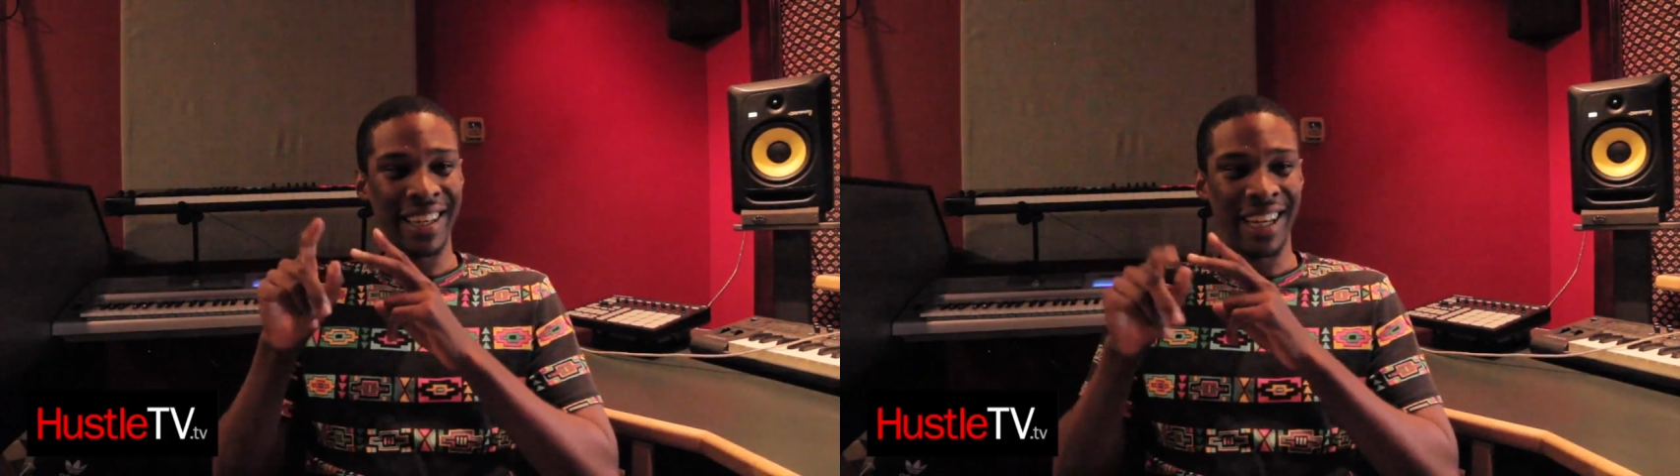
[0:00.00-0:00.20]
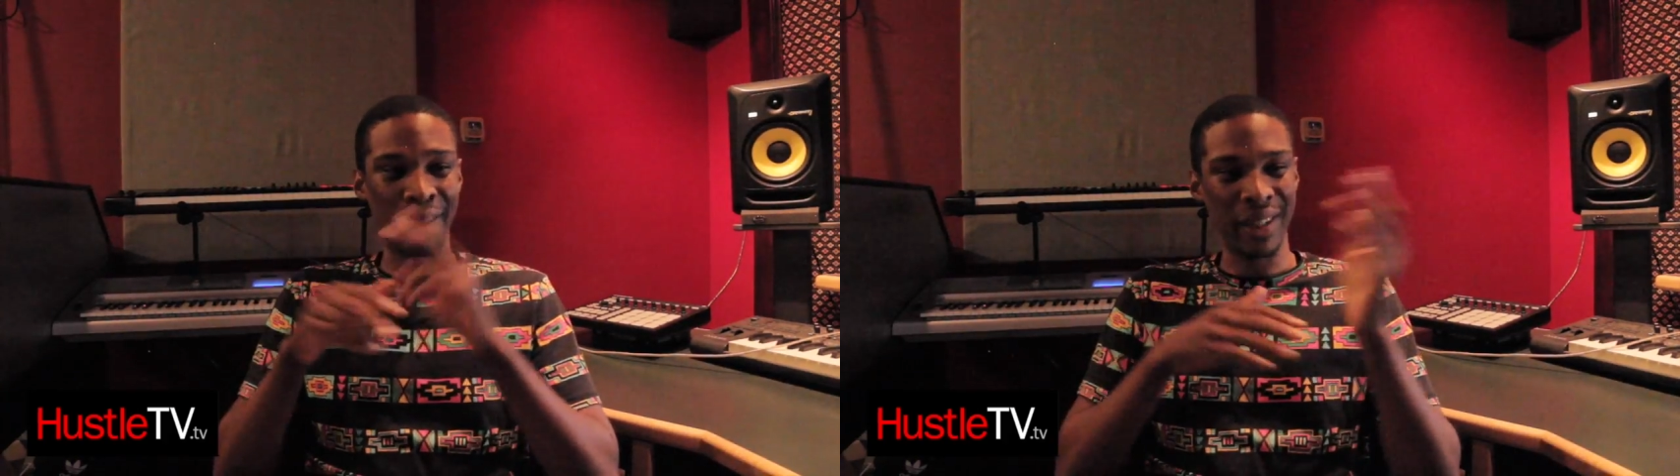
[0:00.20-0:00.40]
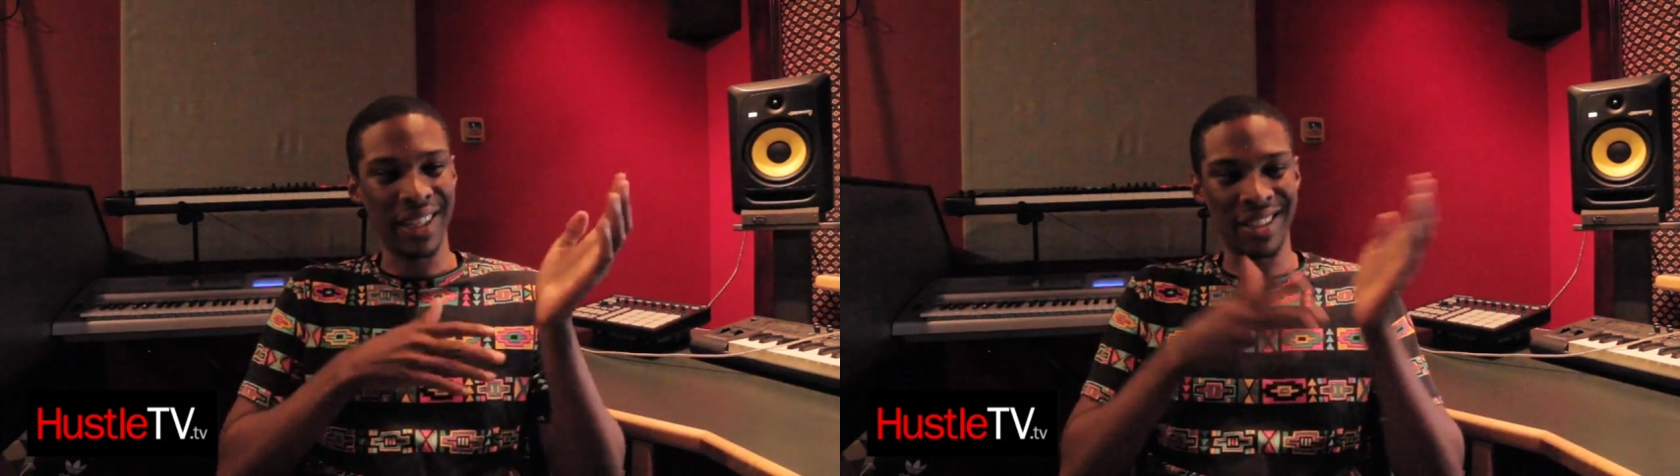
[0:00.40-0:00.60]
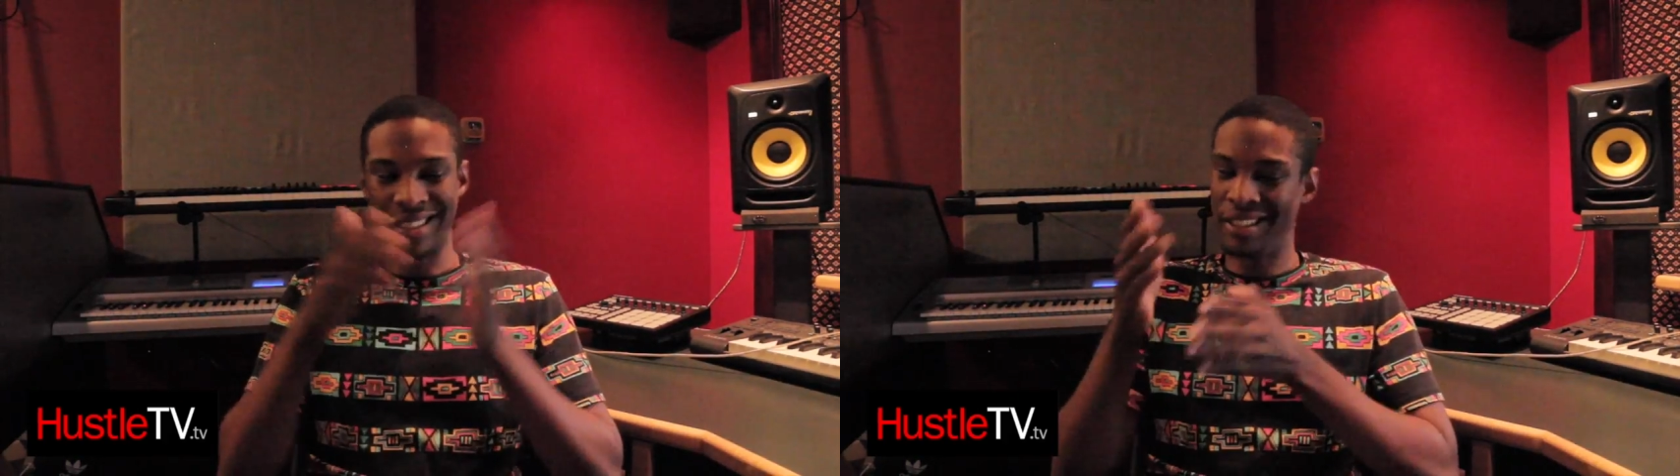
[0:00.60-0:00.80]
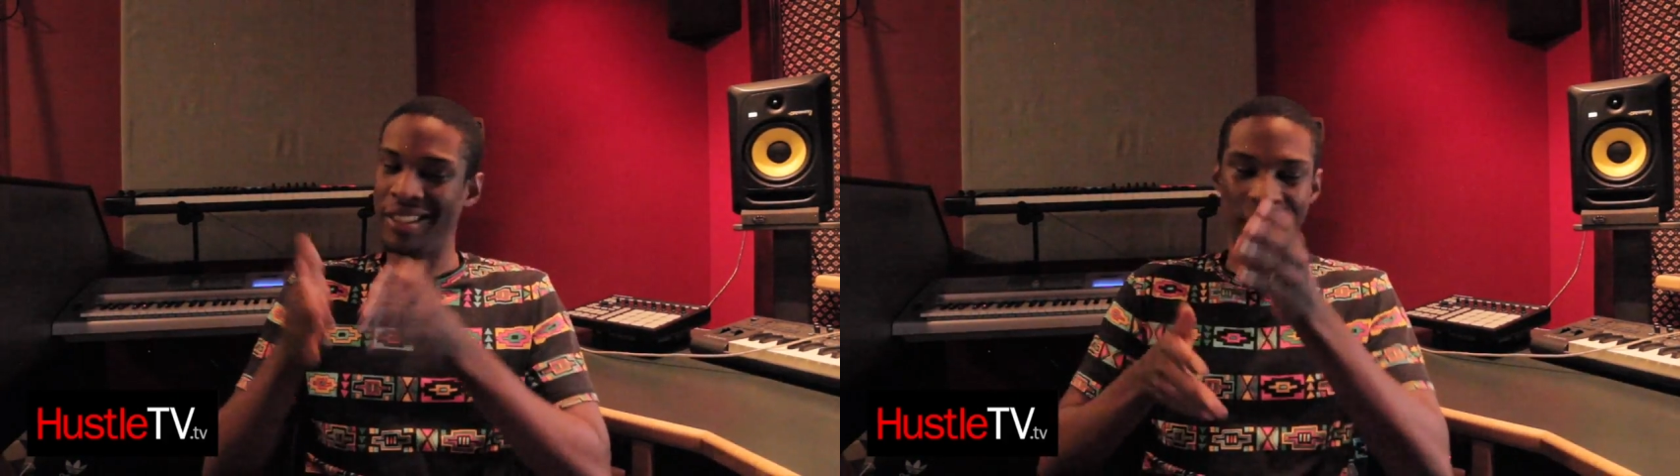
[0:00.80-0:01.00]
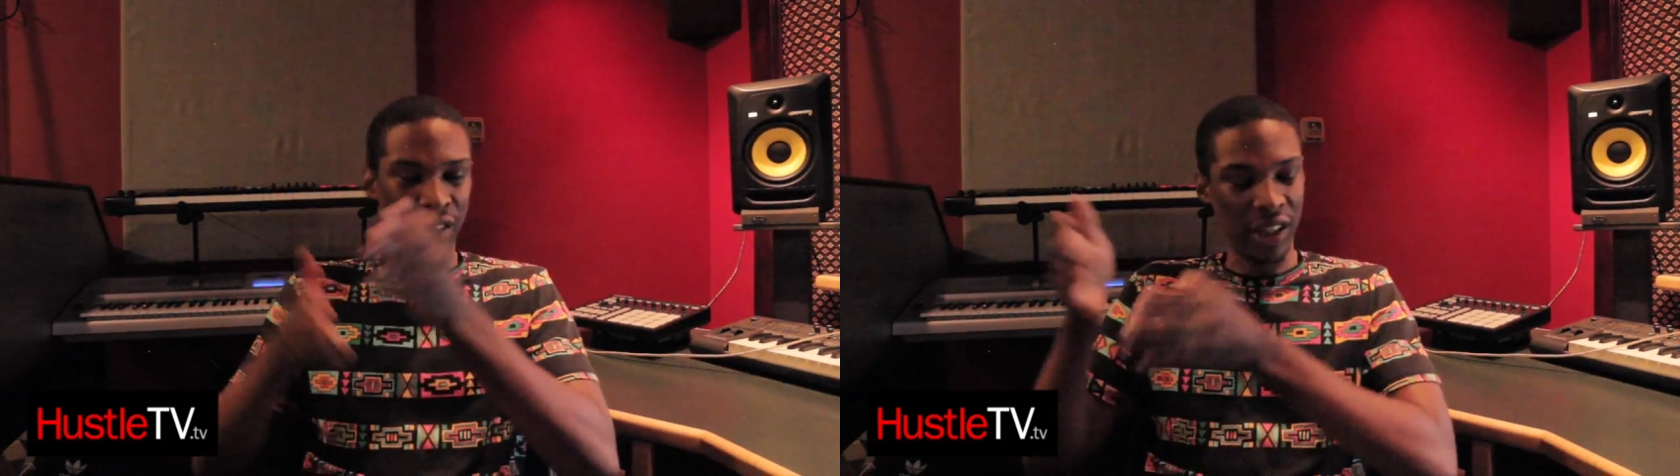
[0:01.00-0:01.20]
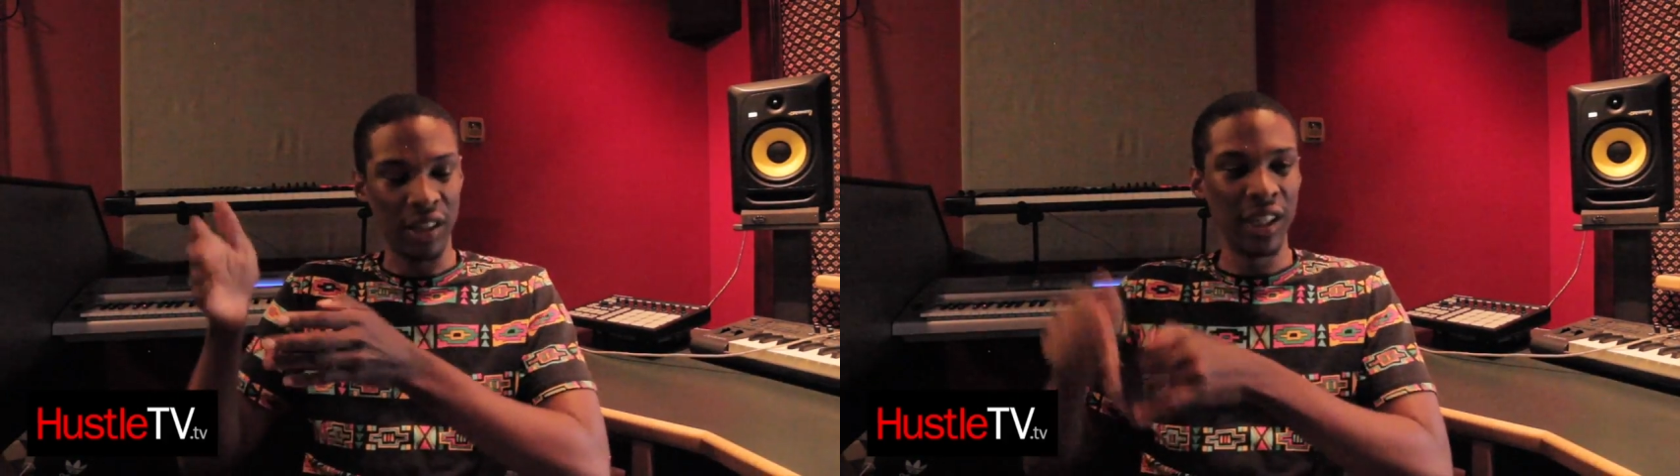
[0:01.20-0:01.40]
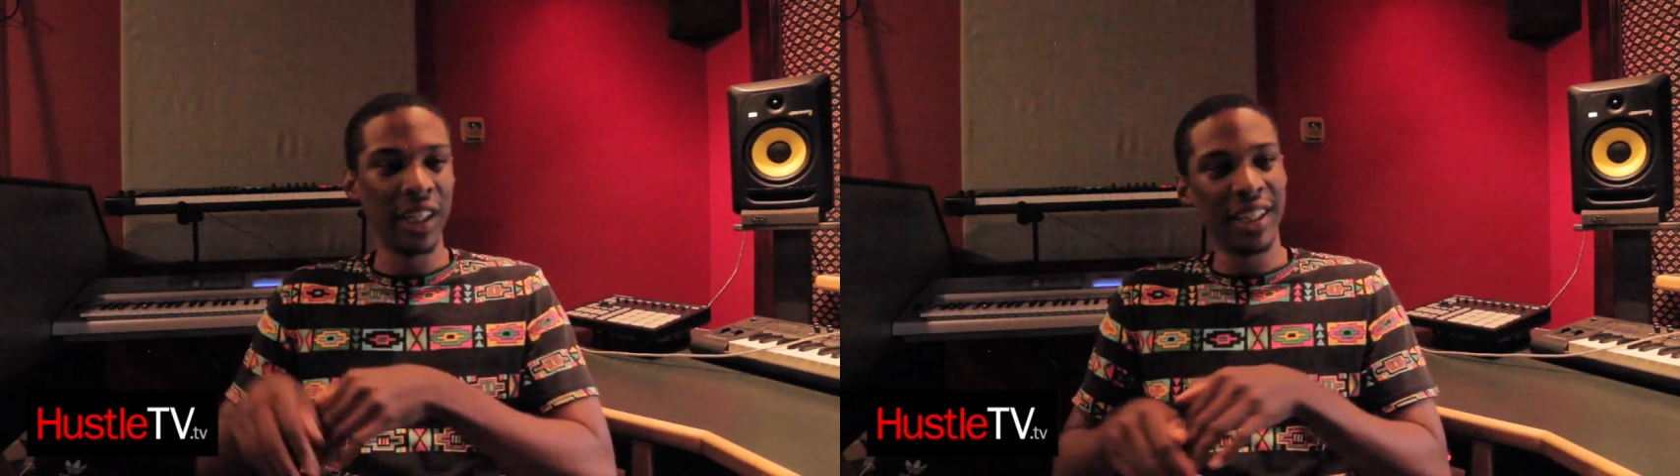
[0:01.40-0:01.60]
God, because you know,